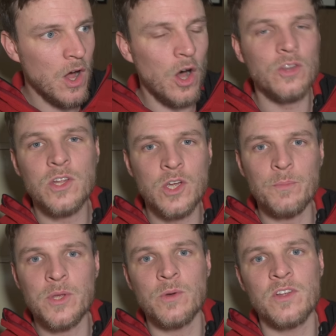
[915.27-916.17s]
on the
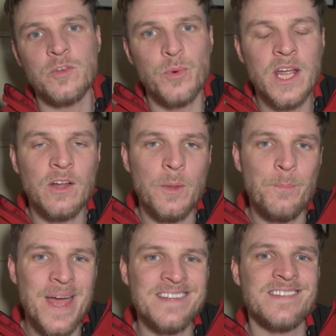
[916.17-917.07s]
computer to bring out the
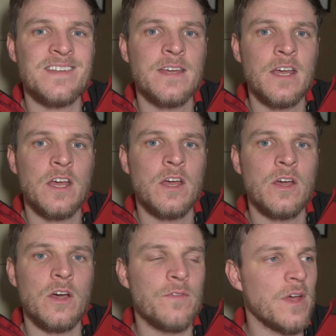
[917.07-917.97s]
best
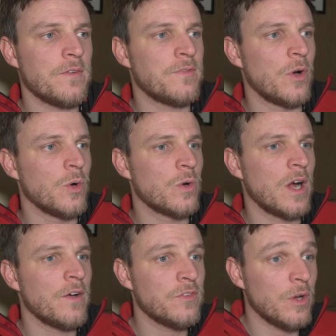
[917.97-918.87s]
of that
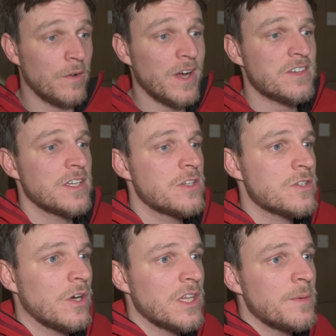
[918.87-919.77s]
photograph. So I've actually just got the